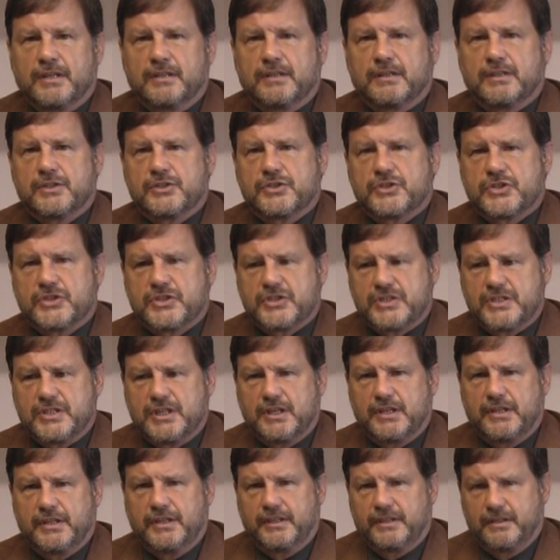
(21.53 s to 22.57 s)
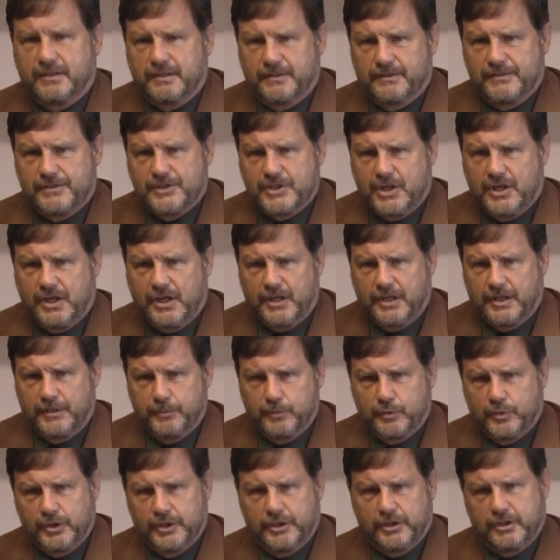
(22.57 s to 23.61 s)
the study of
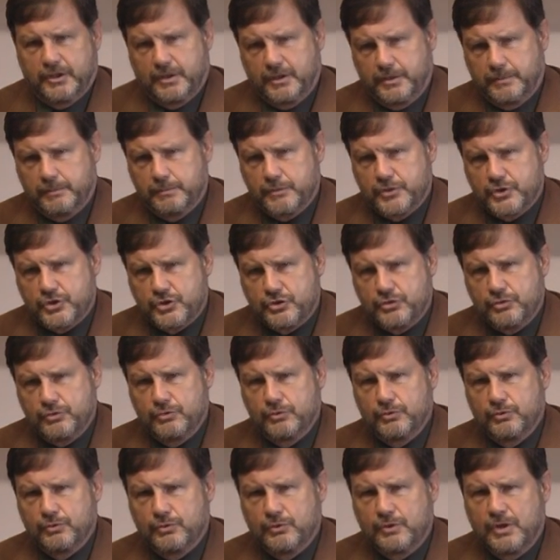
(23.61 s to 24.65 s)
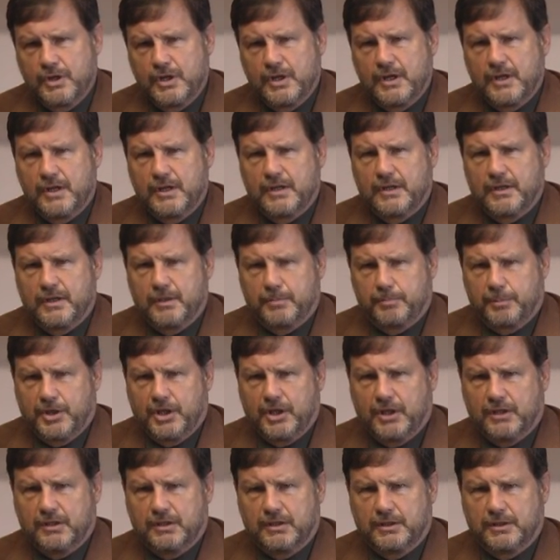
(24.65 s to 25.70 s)
time when it comes to
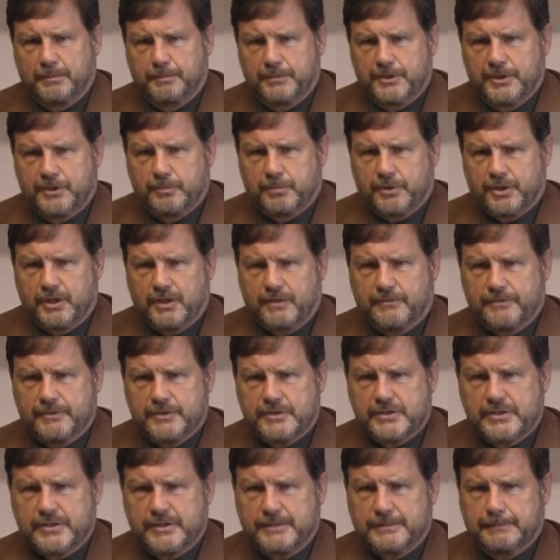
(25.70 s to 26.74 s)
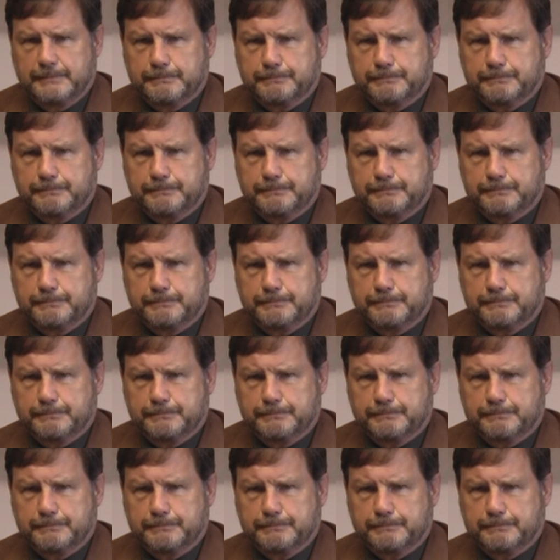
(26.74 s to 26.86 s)
apocalyptic prophecy.